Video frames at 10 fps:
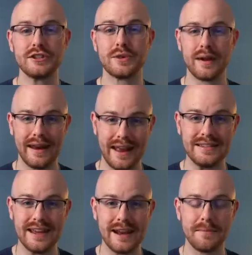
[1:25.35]
stored in a
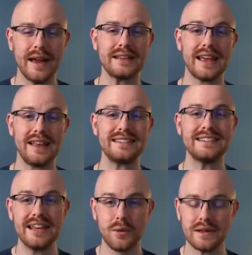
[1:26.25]
database, and
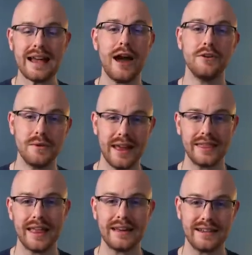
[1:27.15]
SQL is how you
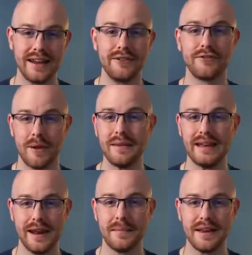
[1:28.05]
get that data from the
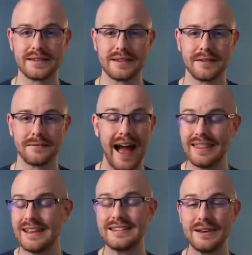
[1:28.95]
database. I
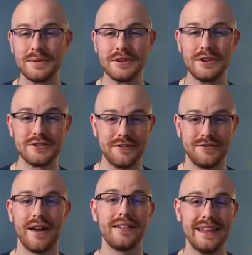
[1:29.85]
think SQL is also
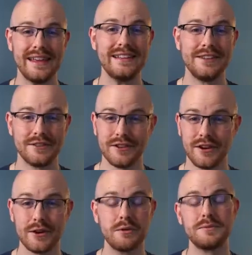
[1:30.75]
fairly easy to
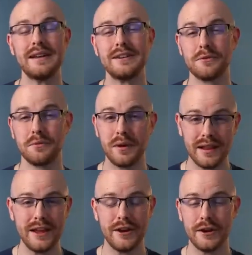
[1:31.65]
learn, which makes it
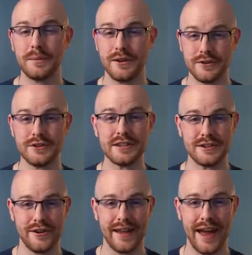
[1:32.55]
really good when you're just
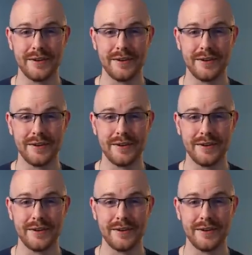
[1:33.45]
starting